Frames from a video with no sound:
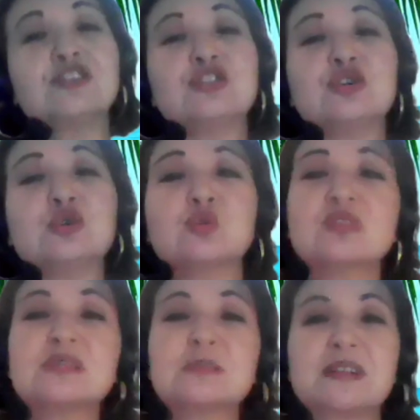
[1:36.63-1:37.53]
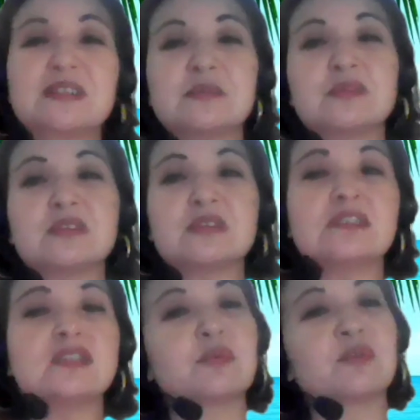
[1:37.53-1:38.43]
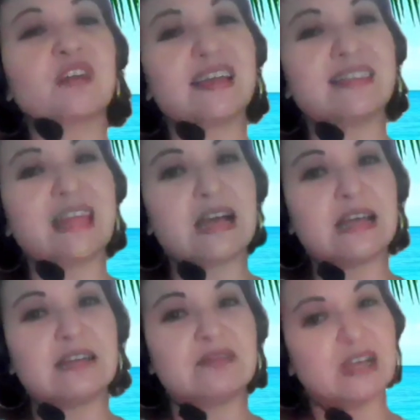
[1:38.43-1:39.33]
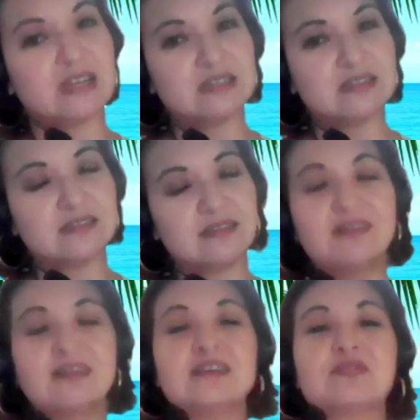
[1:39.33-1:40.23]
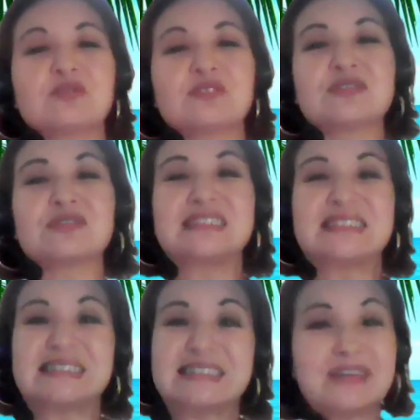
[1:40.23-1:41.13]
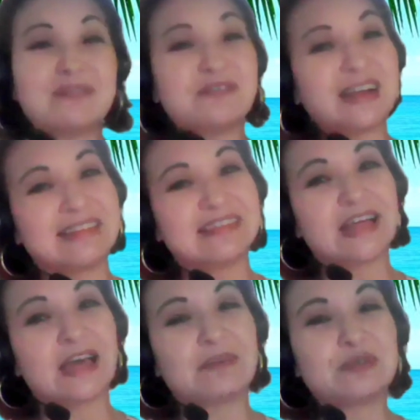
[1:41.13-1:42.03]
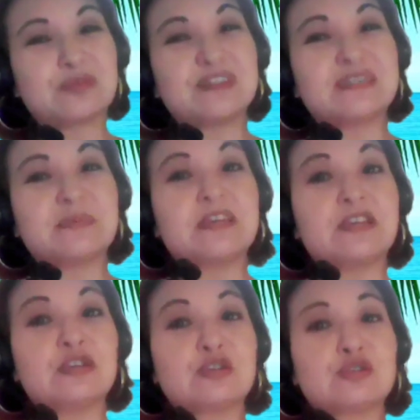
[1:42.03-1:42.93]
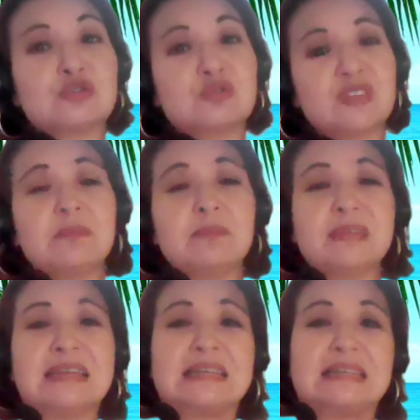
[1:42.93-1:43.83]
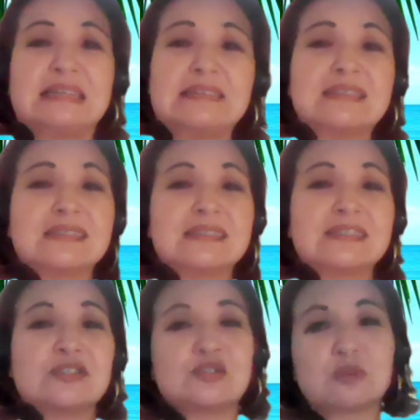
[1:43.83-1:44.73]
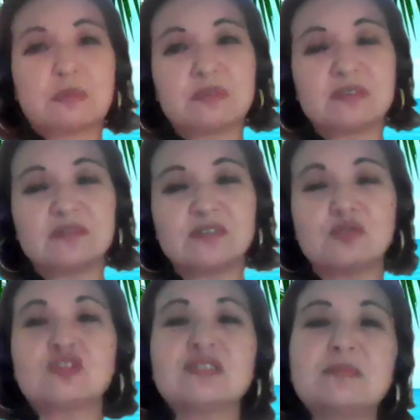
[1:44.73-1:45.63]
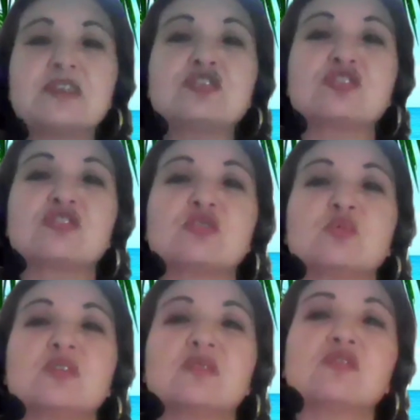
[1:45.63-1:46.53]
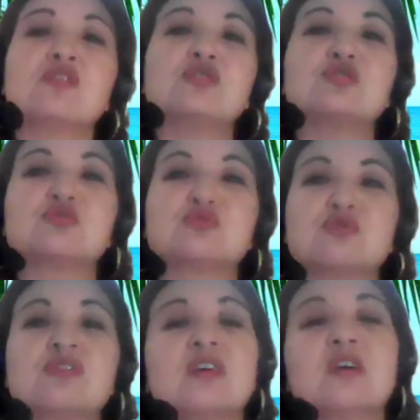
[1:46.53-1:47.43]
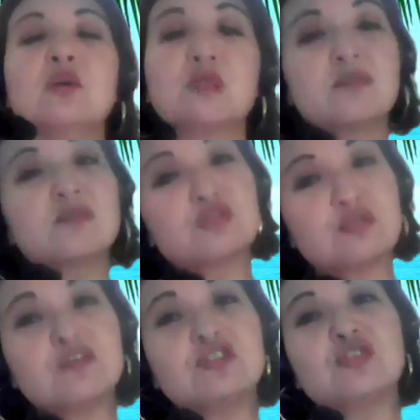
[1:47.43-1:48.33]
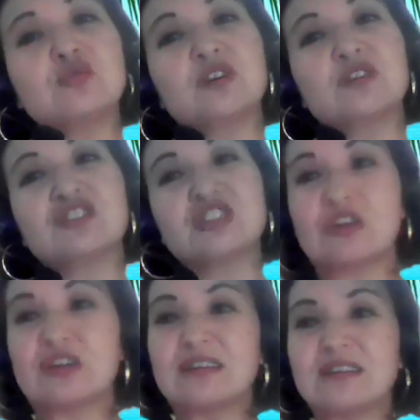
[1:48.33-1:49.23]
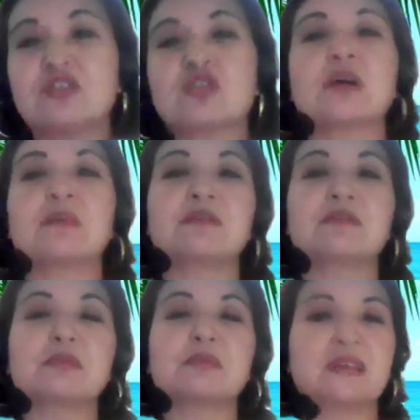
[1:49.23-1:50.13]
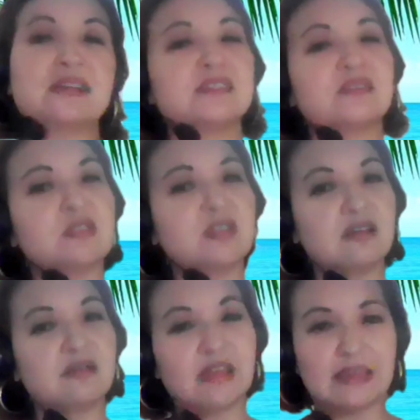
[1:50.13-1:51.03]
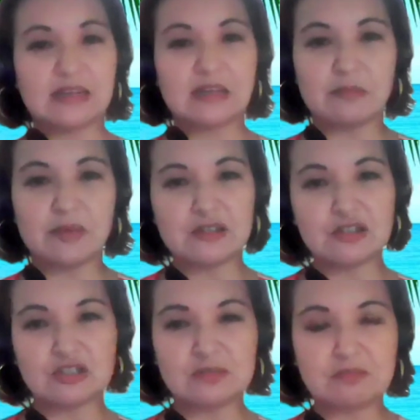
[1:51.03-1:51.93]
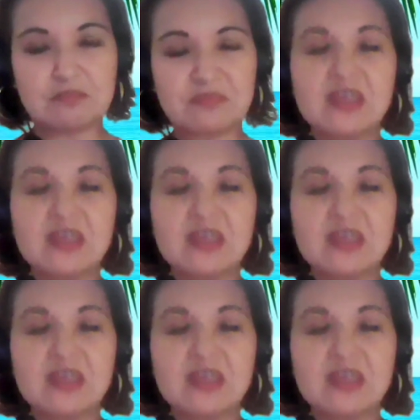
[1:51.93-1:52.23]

it's your responsibility to provide that kind of guidance. Of course, there is a fine line between speaking your truth and being needlessly disruptive. So just make sure that whatever truths you are sharing, that they're coming from a place of love and compassion.